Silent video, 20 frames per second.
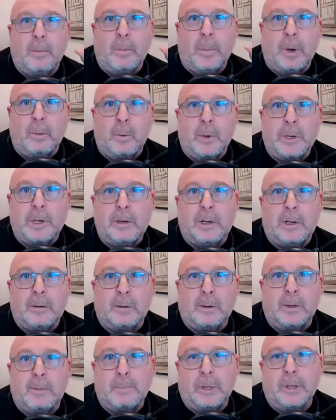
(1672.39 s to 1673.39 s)
But when you
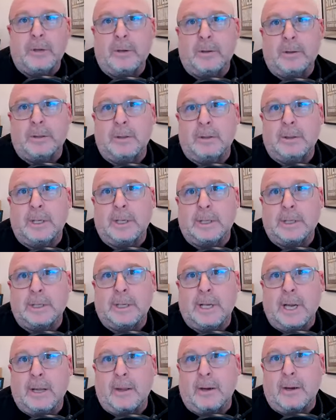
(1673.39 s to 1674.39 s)
can put those two things
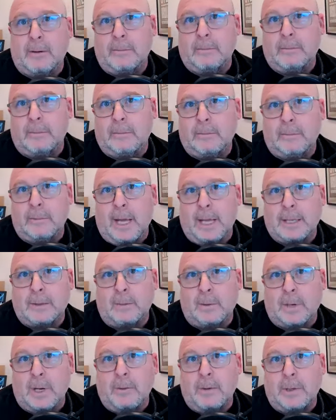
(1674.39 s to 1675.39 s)
together, that's
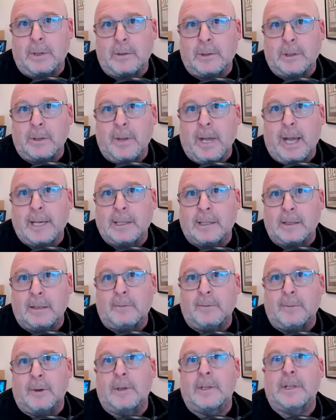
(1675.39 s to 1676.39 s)
what I would do. So that's the
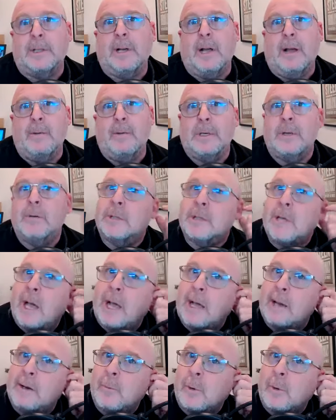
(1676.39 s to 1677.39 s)
first thing I would do is
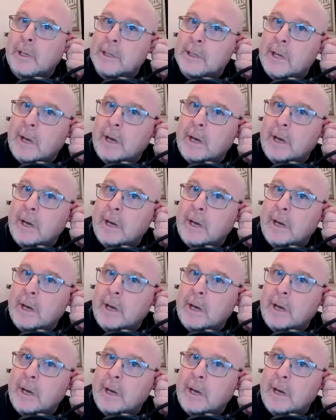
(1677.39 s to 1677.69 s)
I'd want to